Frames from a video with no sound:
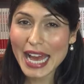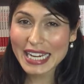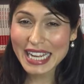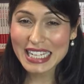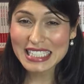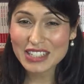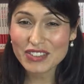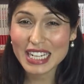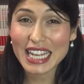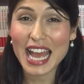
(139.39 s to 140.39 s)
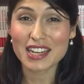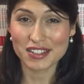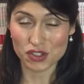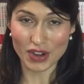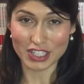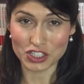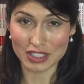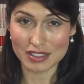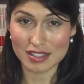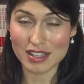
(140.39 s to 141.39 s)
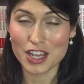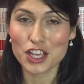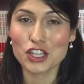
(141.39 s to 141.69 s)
out negativity and distractions.